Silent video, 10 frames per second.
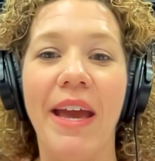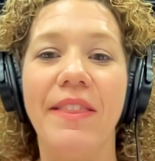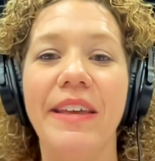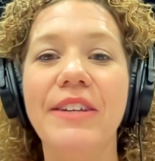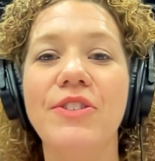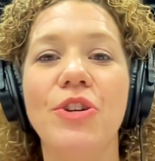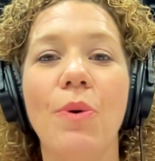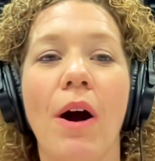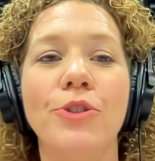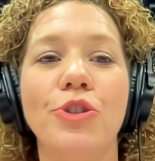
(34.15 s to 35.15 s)
These
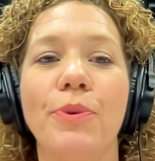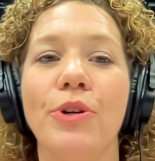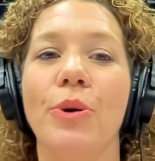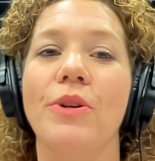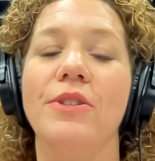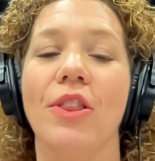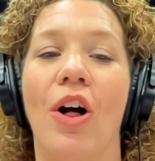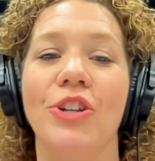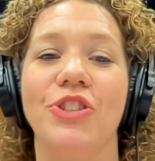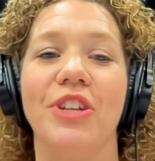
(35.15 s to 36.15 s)
two entrepreneurs
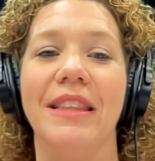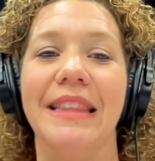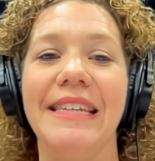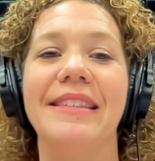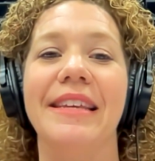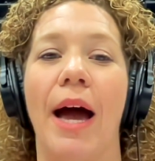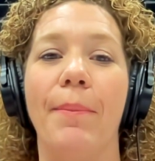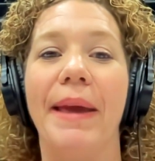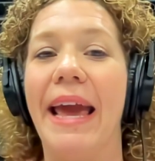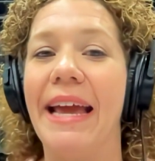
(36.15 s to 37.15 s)
launched Listen Up,